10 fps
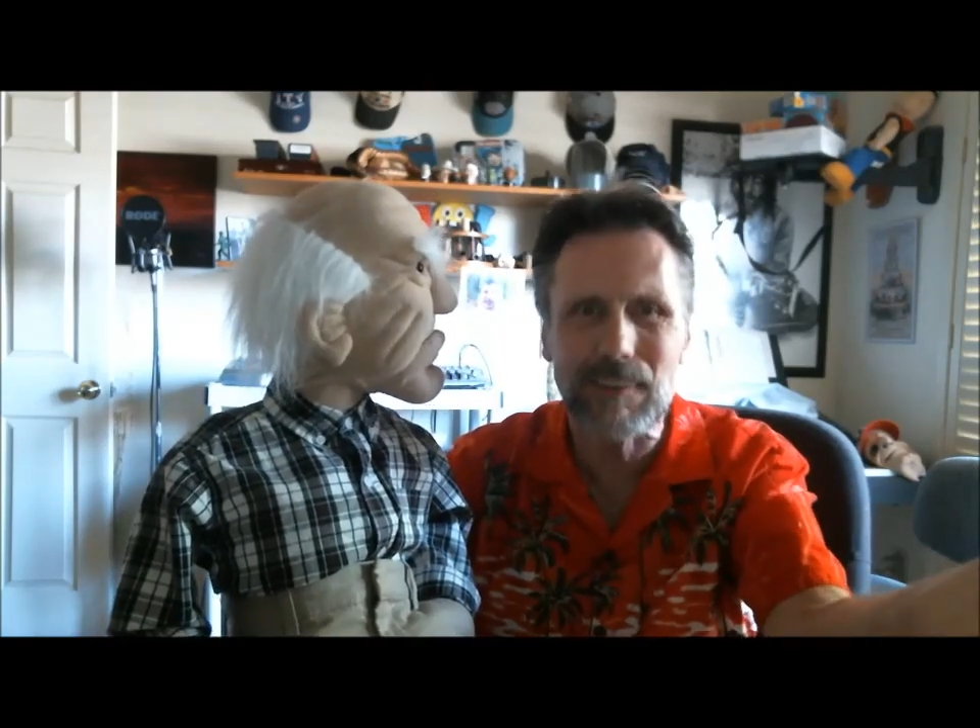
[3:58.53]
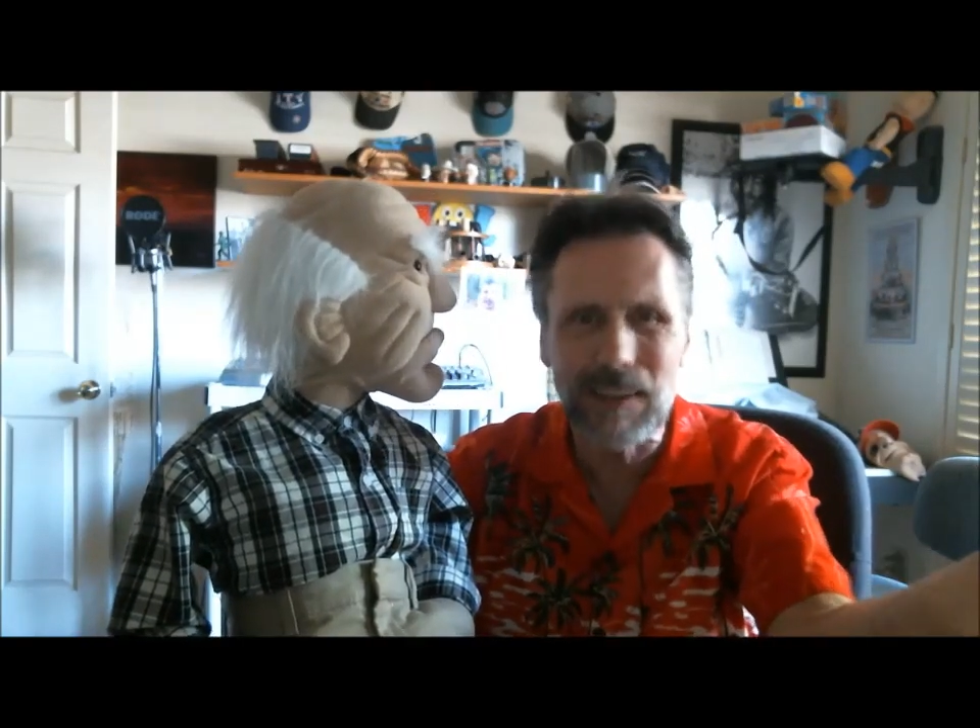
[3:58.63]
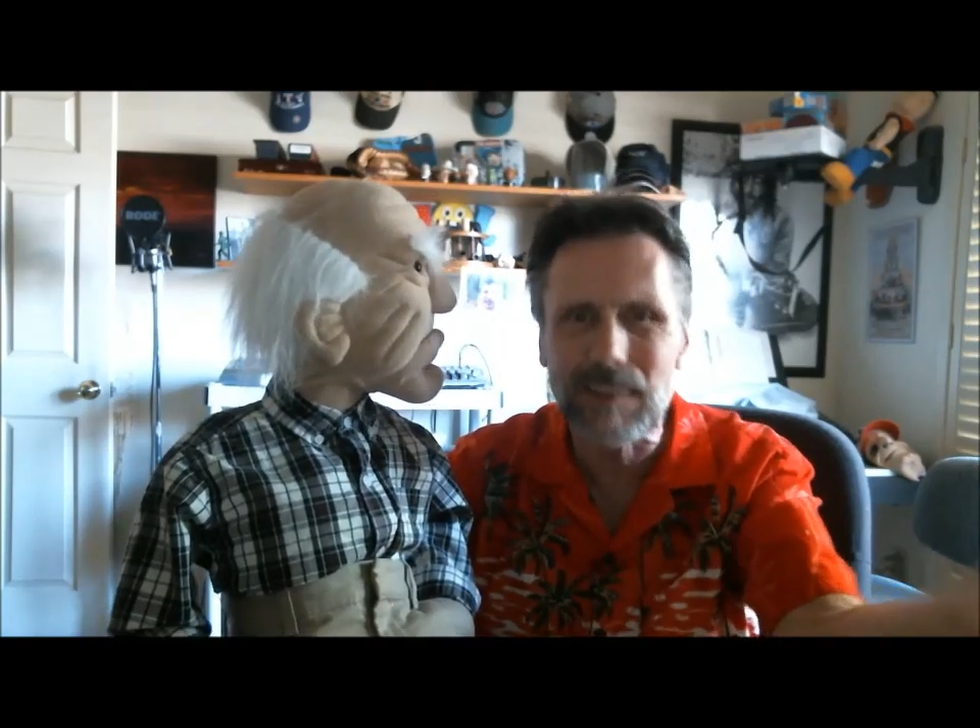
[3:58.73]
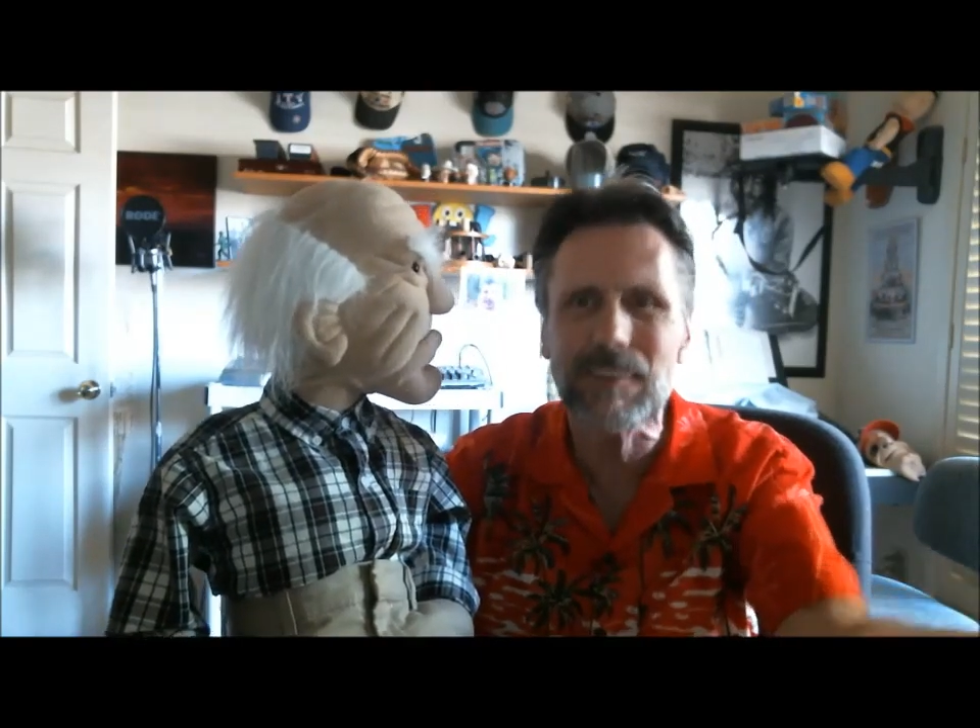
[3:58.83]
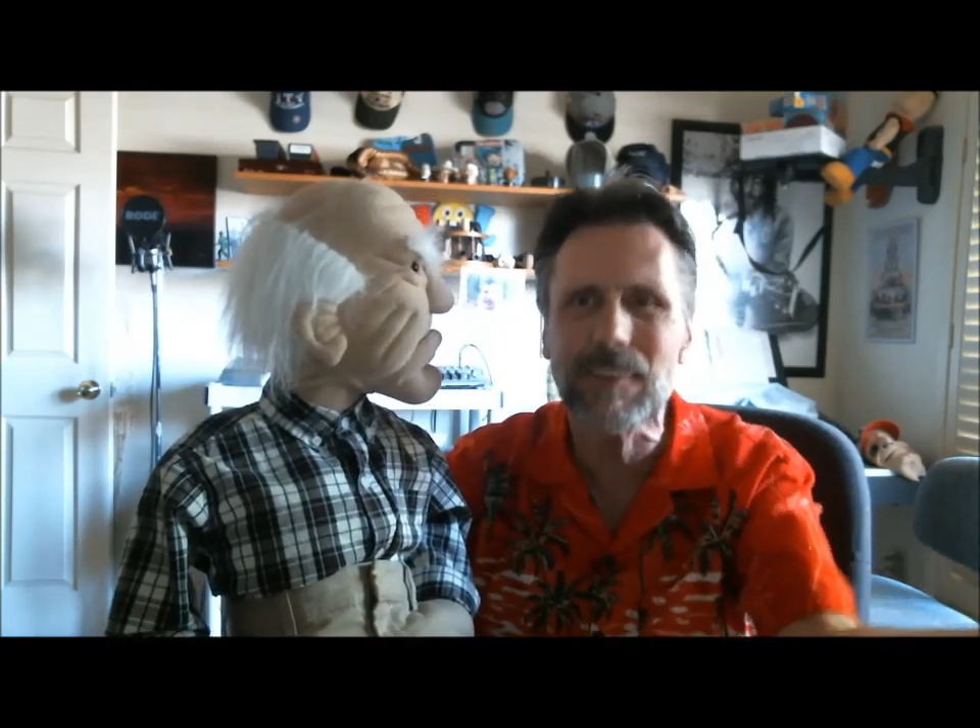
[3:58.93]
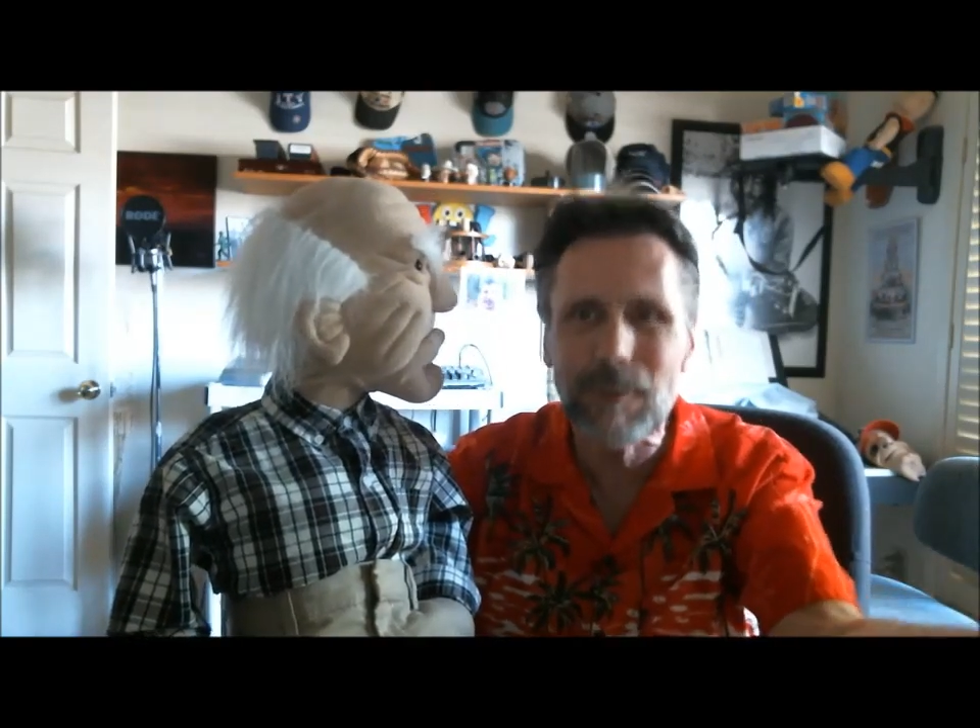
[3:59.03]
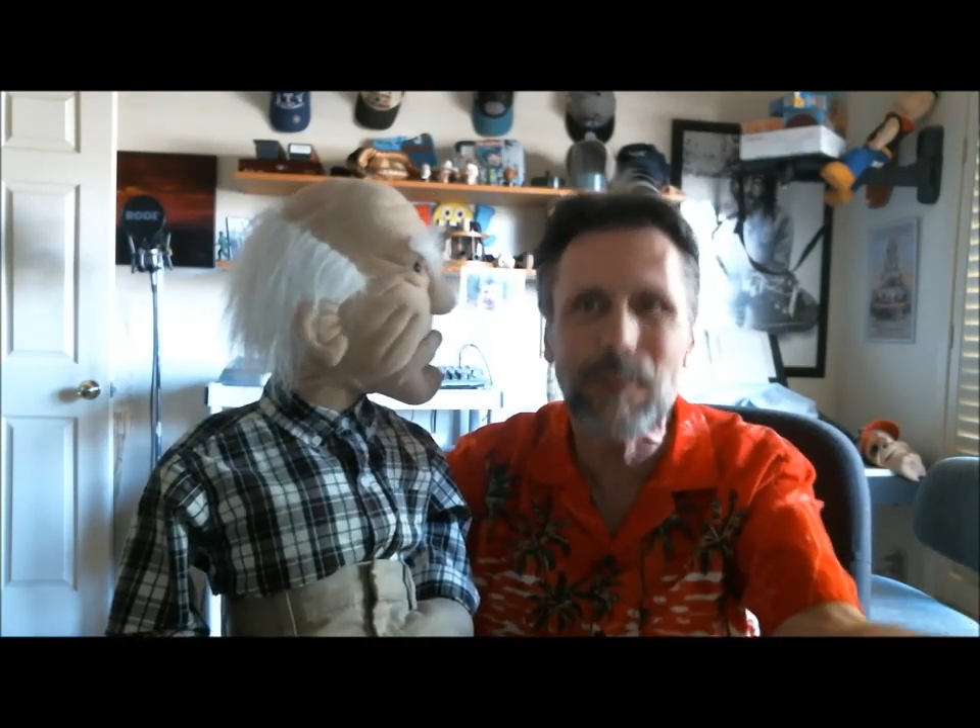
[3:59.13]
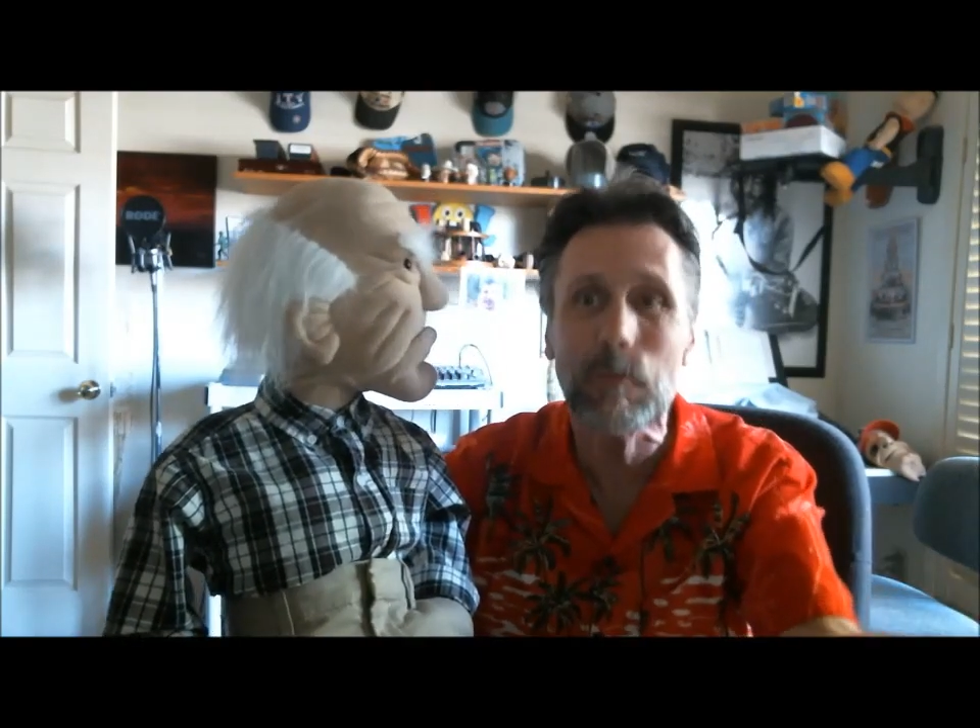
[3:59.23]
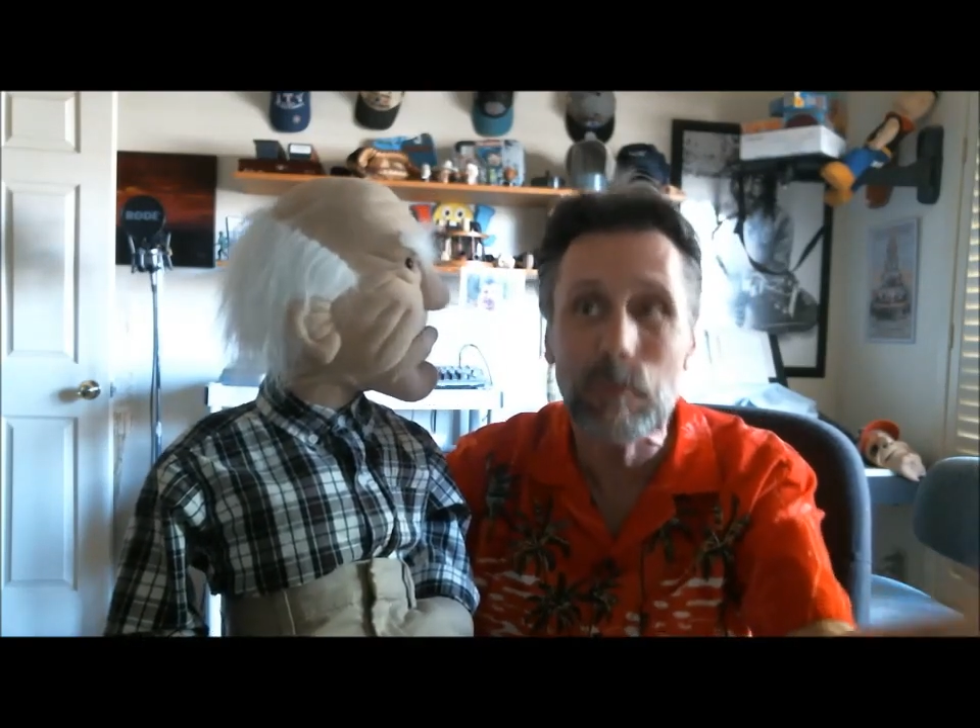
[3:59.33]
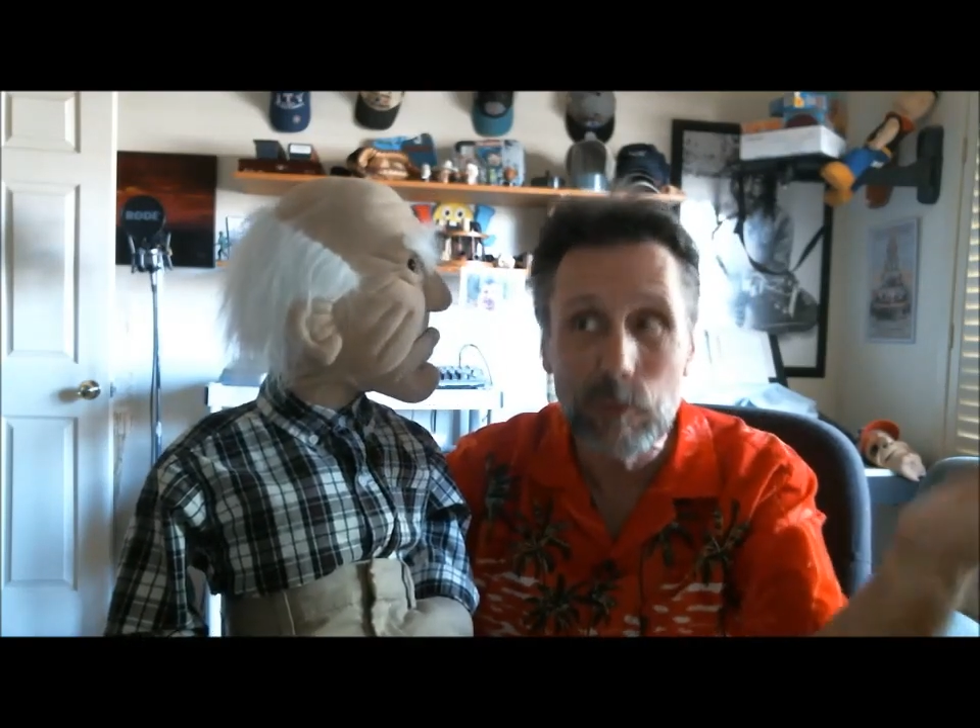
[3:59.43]
I consider
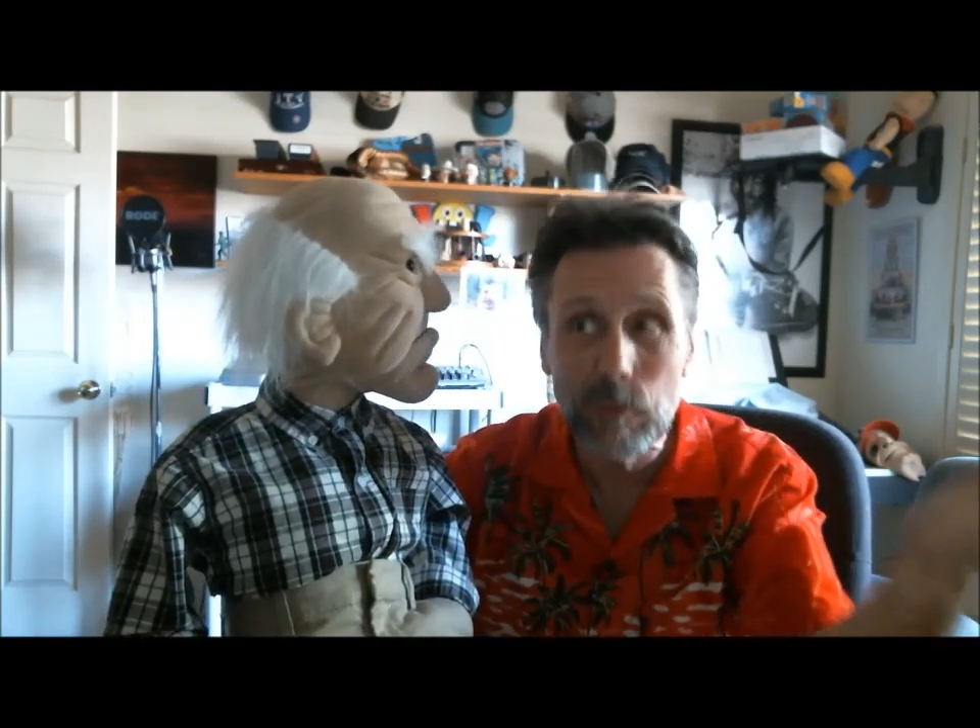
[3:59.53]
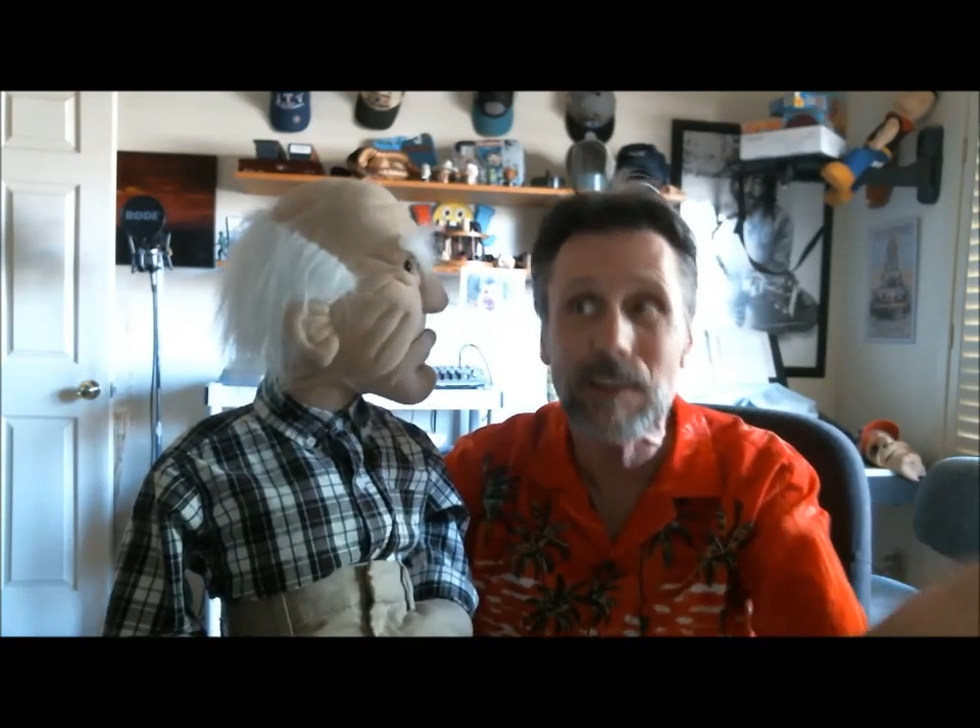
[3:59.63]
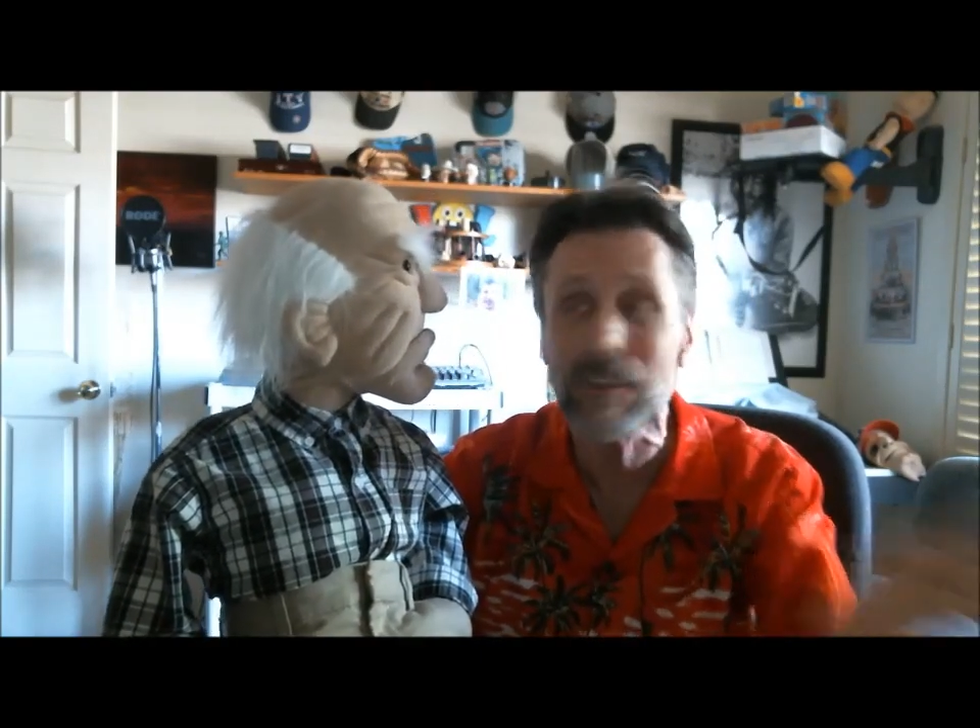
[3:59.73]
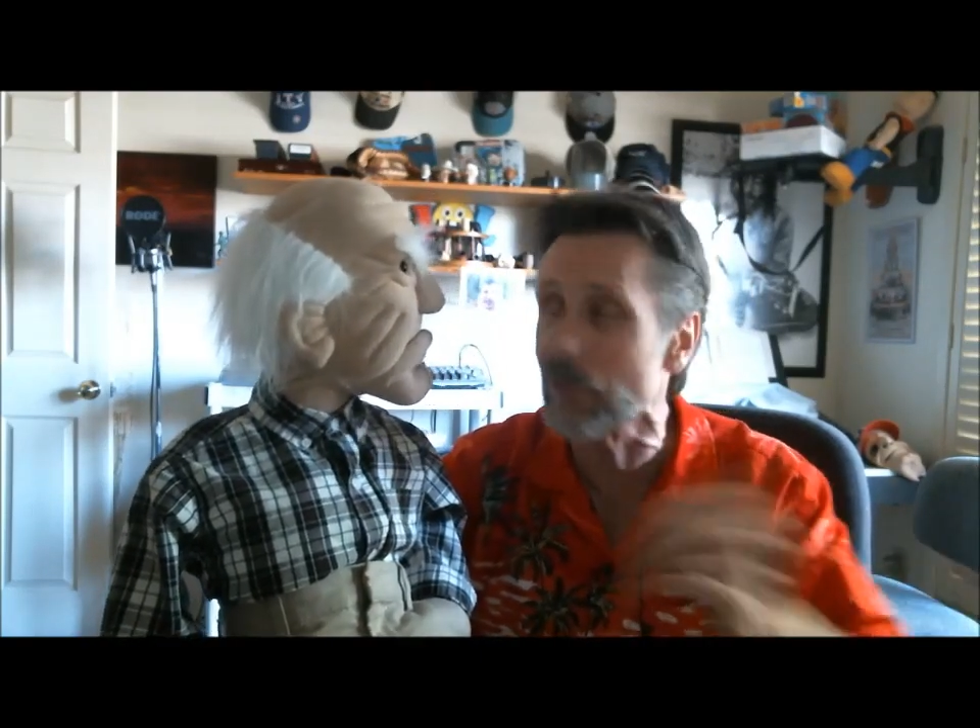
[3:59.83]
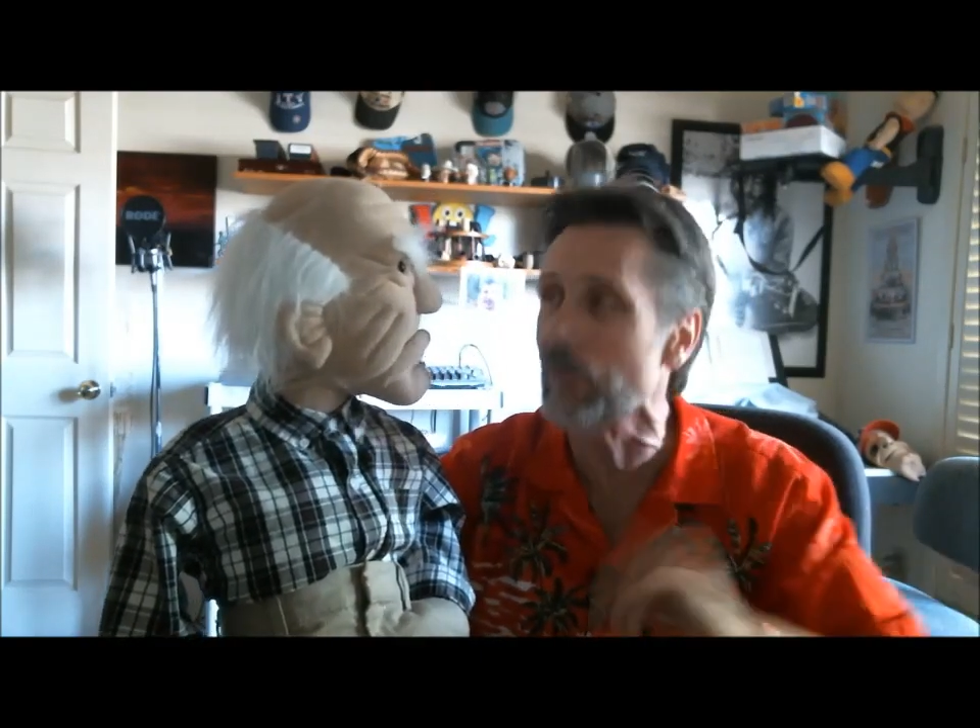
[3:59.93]
them friends of